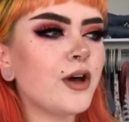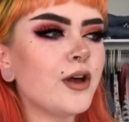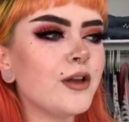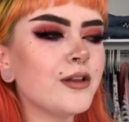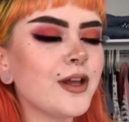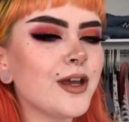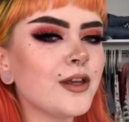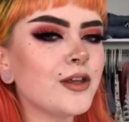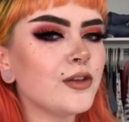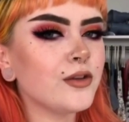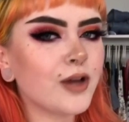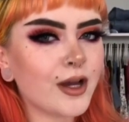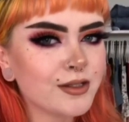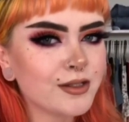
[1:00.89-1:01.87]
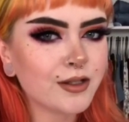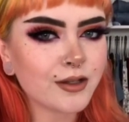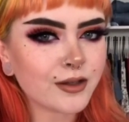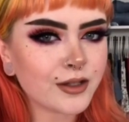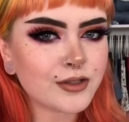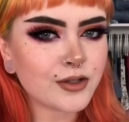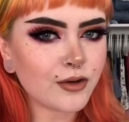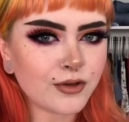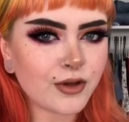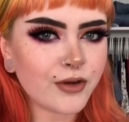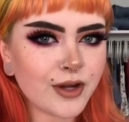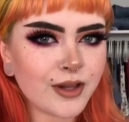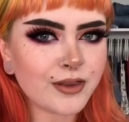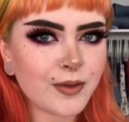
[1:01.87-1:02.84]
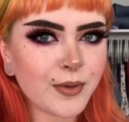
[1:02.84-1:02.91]
all, you guys clearly don't know
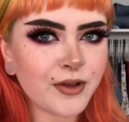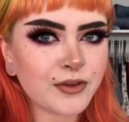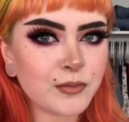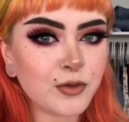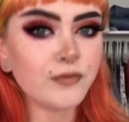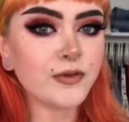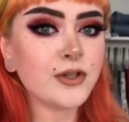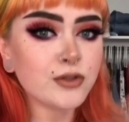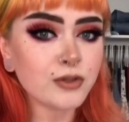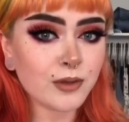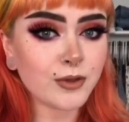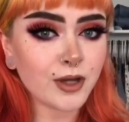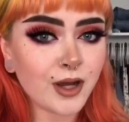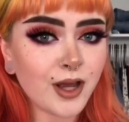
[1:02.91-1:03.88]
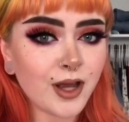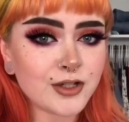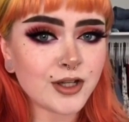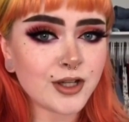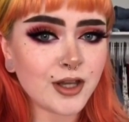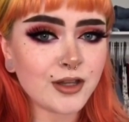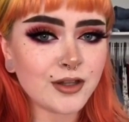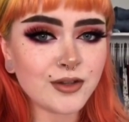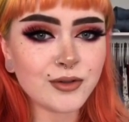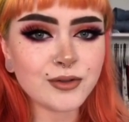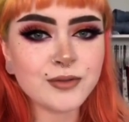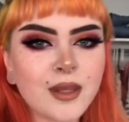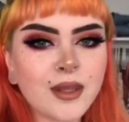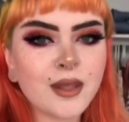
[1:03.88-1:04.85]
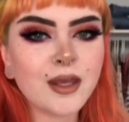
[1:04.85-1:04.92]
anything about the movie, so I'm gonna educate you.
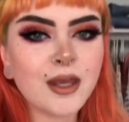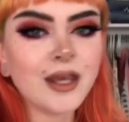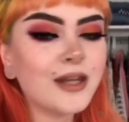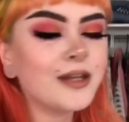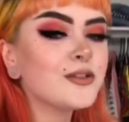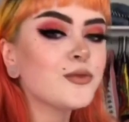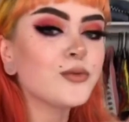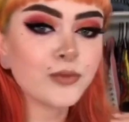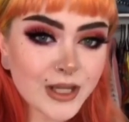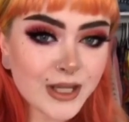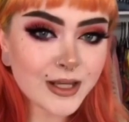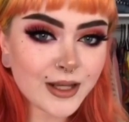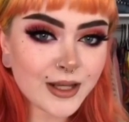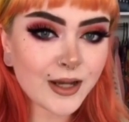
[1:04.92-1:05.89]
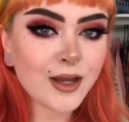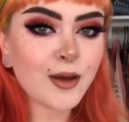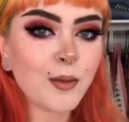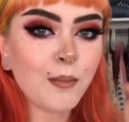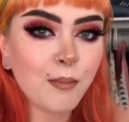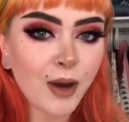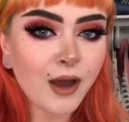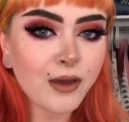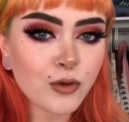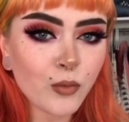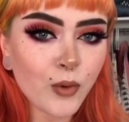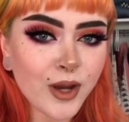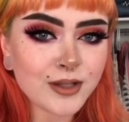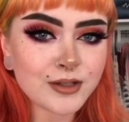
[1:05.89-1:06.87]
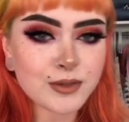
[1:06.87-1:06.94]
It is written by the
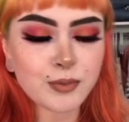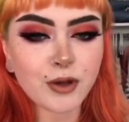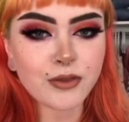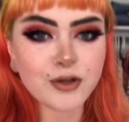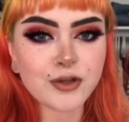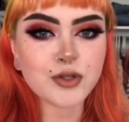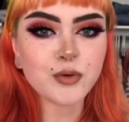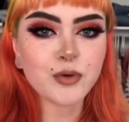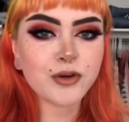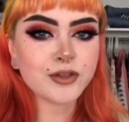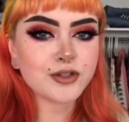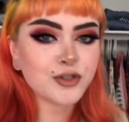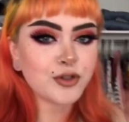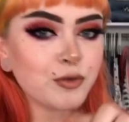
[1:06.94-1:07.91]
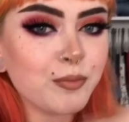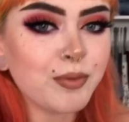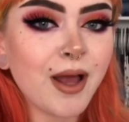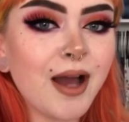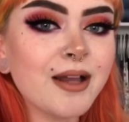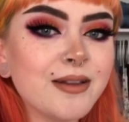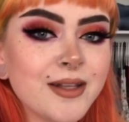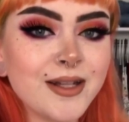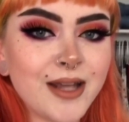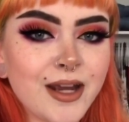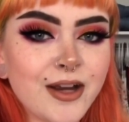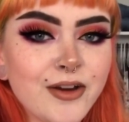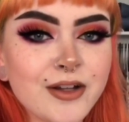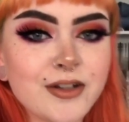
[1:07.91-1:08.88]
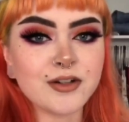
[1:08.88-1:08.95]
Wayans brothers, who are the 2 black lead
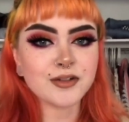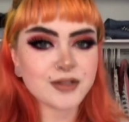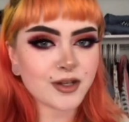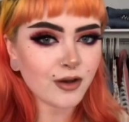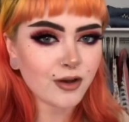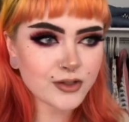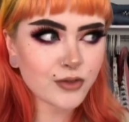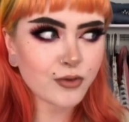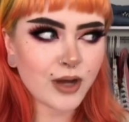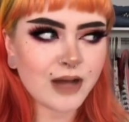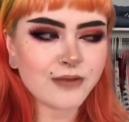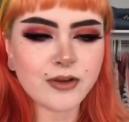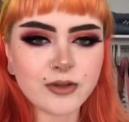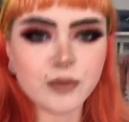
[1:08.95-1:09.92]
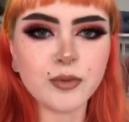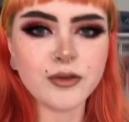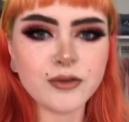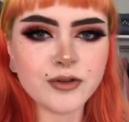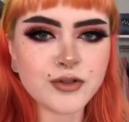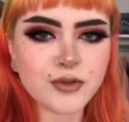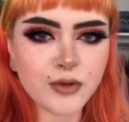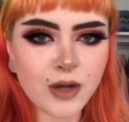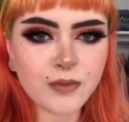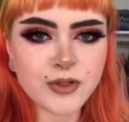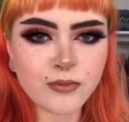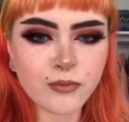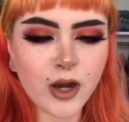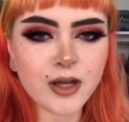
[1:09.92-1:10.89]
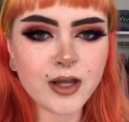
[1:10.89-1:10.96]
characters. They also have other brothers who helped in
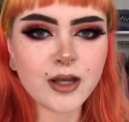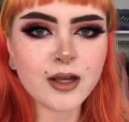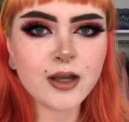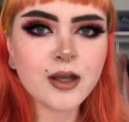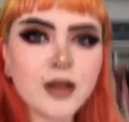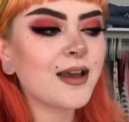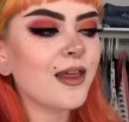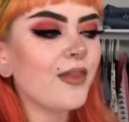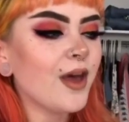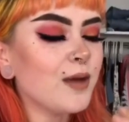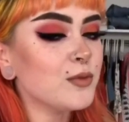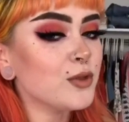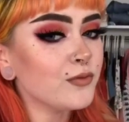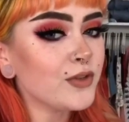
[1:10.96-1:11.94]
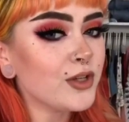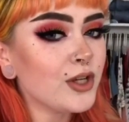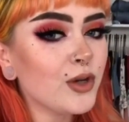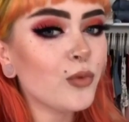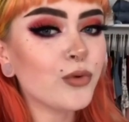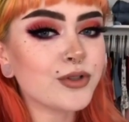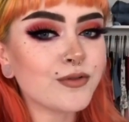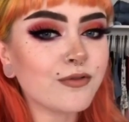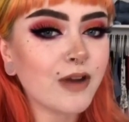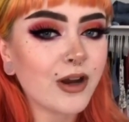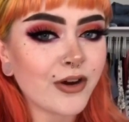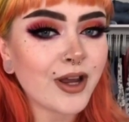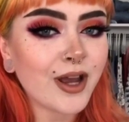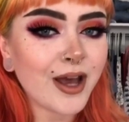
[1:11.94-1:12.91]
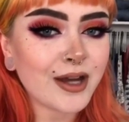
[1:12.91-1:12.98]
writing. That movie was
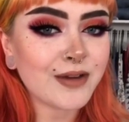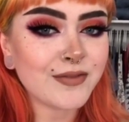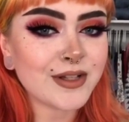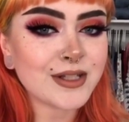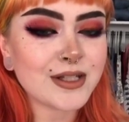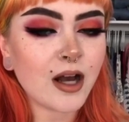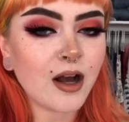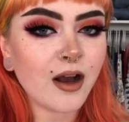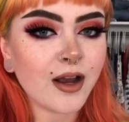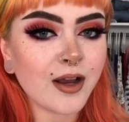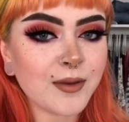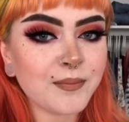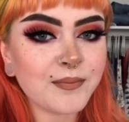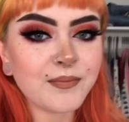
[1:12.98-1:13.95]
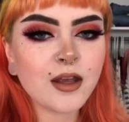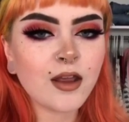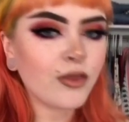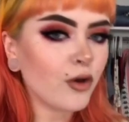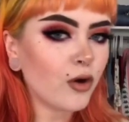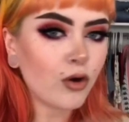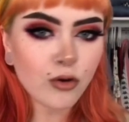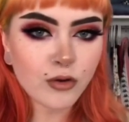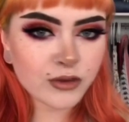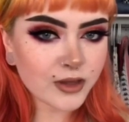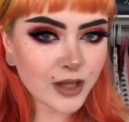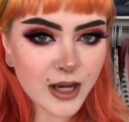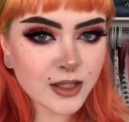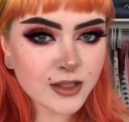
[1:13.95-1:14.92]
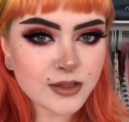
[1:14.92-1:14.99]
very ahead of its time. The whole
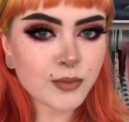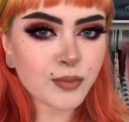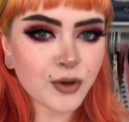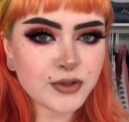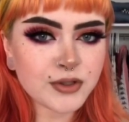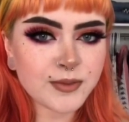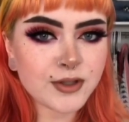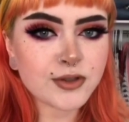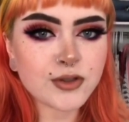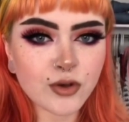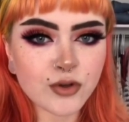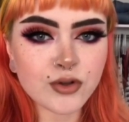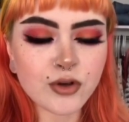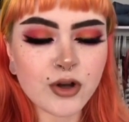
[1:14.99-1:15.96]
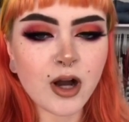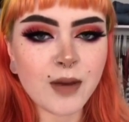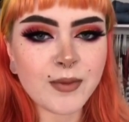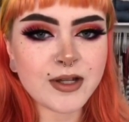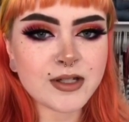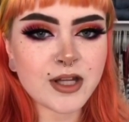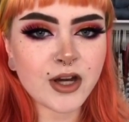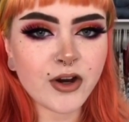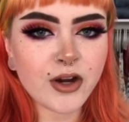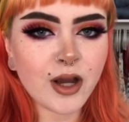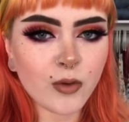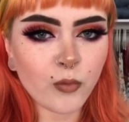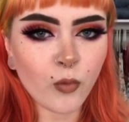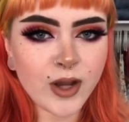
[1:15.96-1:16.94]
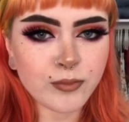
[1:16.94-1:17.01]
thing is supposed to be a social commentary
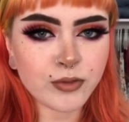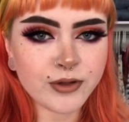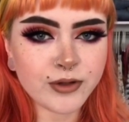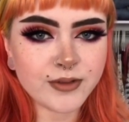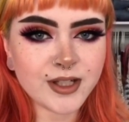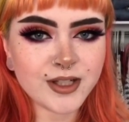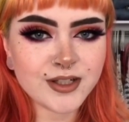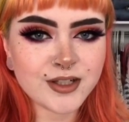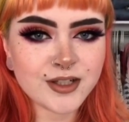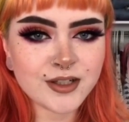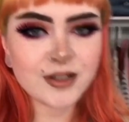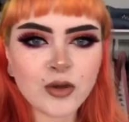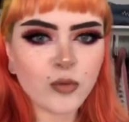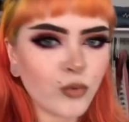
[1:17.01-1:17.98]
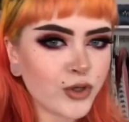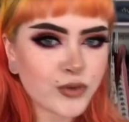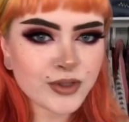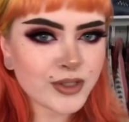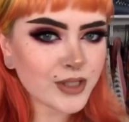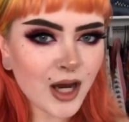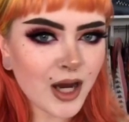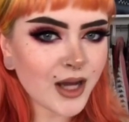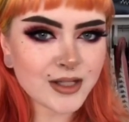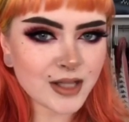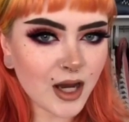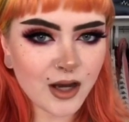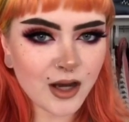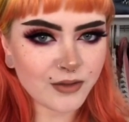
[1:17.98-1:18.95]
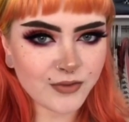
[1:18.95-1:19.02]
on white privilege, which was not as
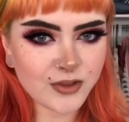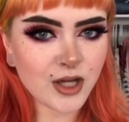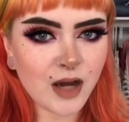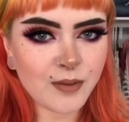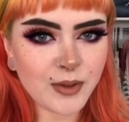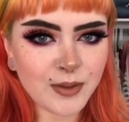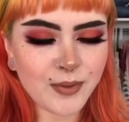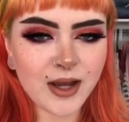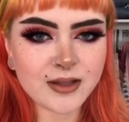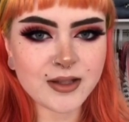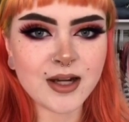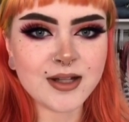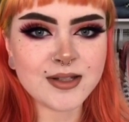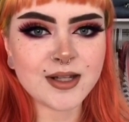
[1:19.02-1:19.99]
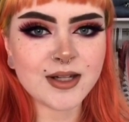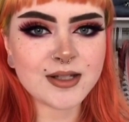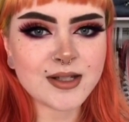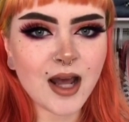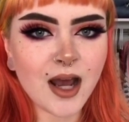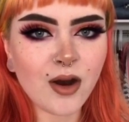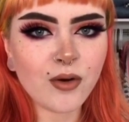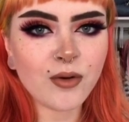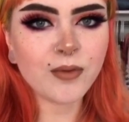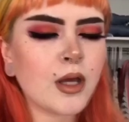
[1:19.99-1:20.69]
hot of a topic back then as it is now.